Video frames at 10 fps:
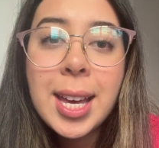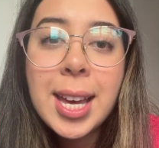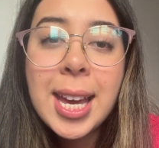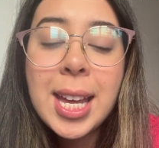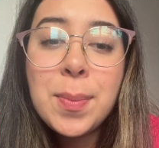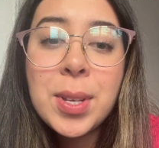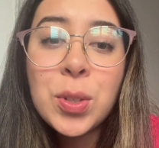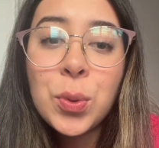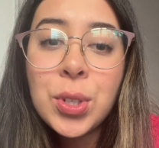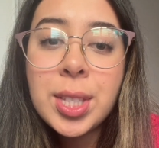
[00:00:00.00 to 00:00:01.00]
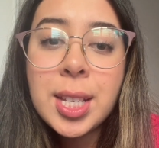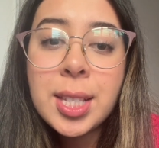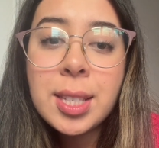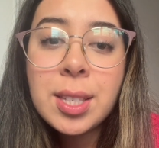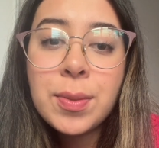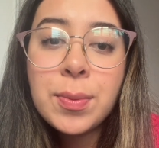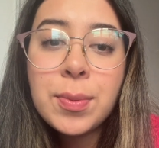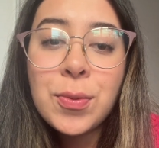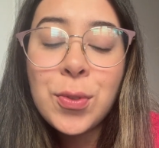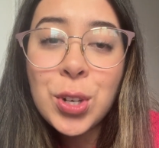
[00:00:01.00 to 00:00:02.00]
In Ms. Rusa's
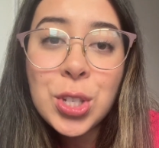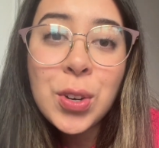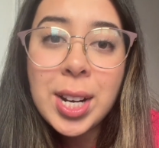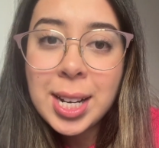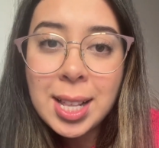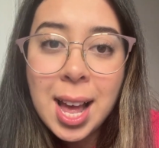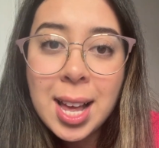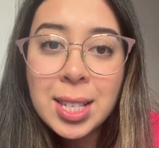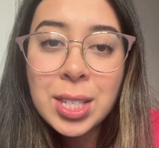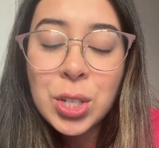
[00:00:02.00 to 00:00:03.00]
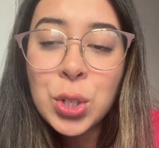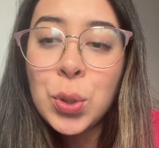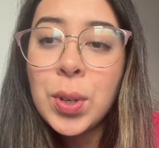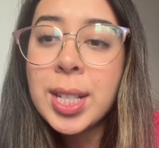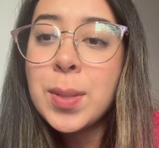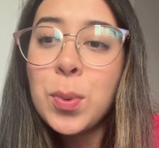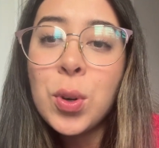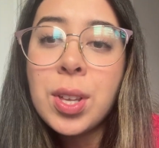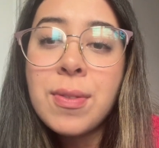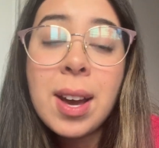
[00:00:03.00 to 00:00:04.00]
first grade class, to explore
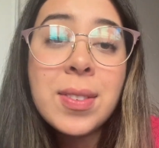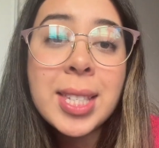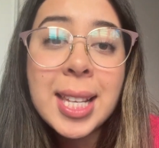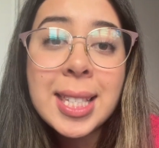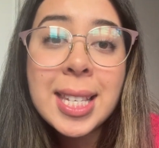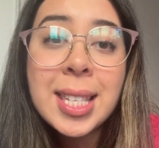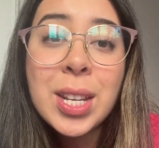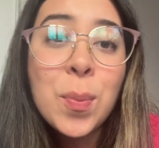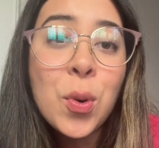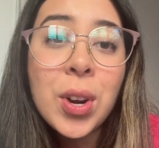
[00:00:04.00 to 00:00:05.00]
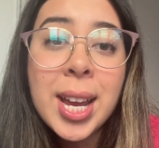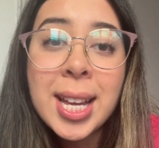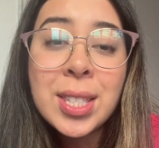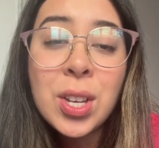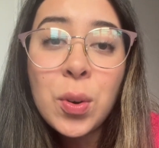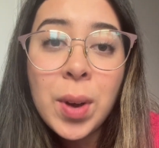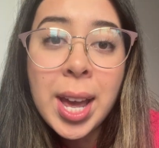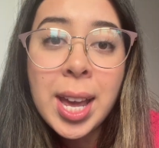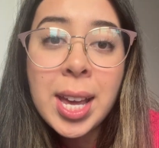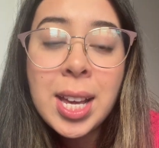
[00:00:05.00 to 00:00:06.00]
the five senses in a more hands-on
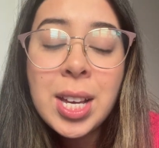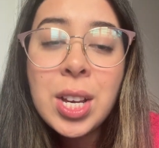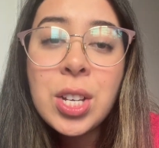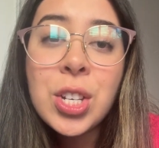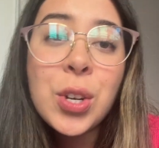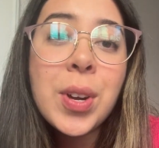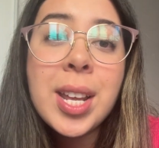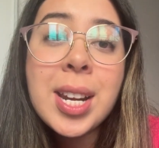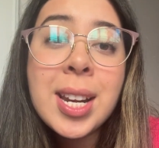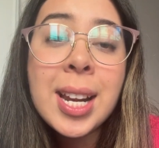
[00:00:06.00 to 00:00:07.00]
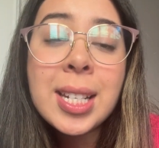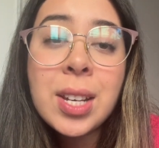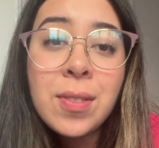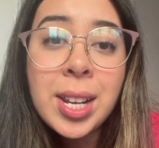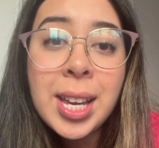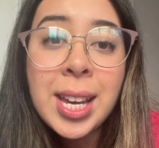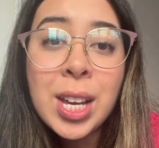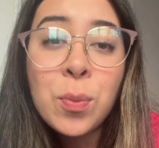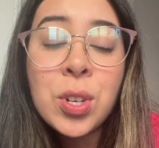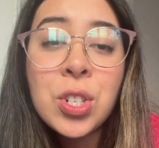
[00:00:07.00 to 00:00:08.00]
way, she created an activity
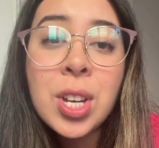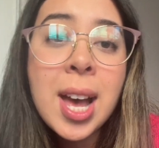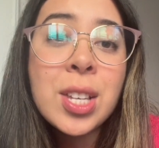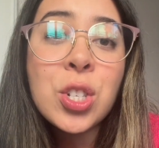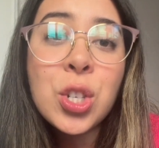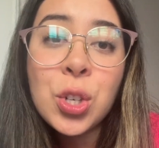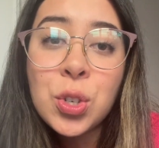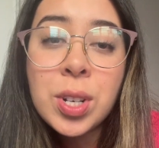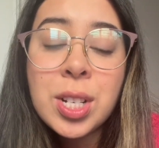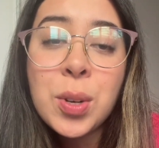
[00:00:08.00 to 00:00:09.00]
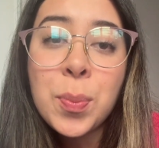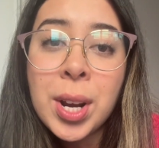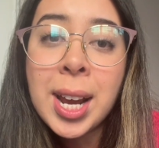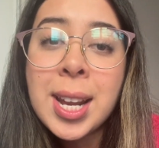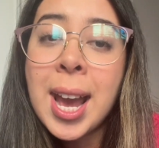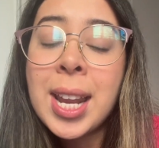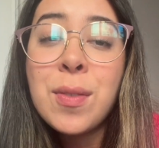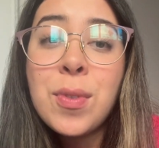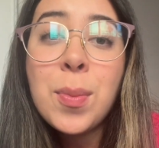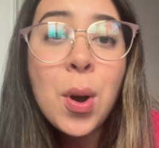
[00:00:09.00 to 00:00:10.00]
in which she asked children to bring an item
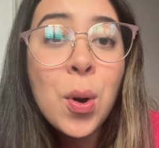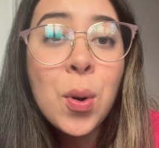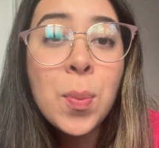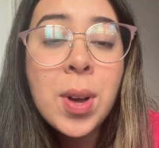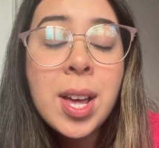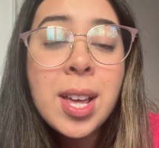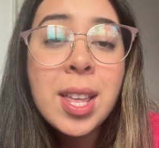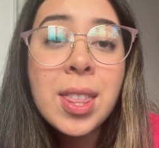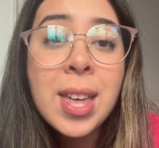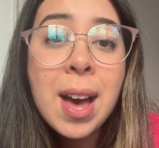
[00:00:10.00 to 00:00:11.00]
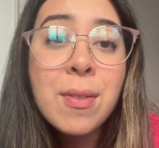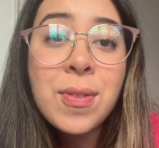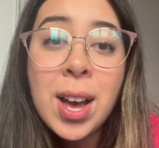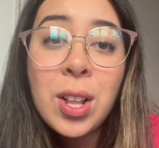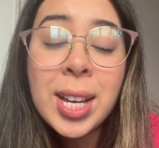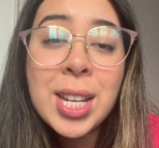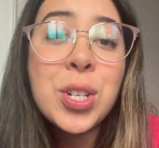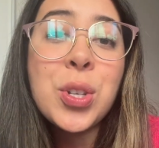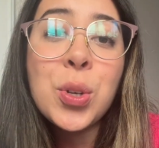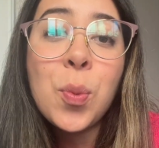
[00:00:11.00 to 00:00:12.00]
from home that fell
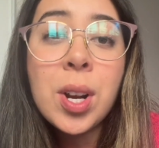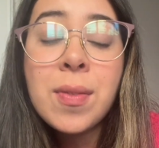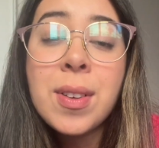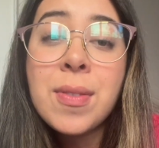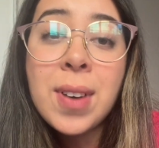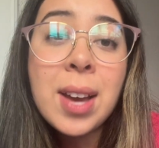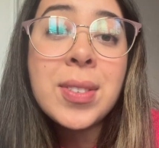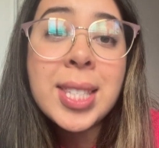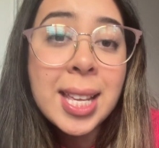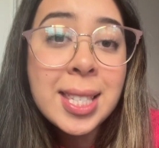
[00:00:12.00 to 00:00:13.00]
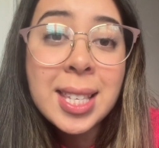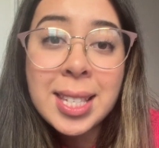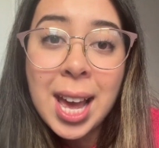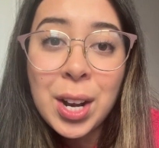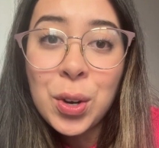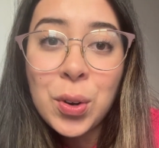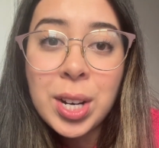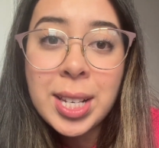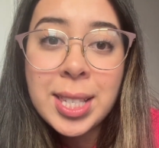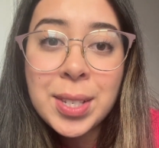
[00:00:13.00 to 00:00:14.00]
into one of the five senses
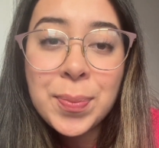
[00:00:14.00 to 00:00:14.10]
categories.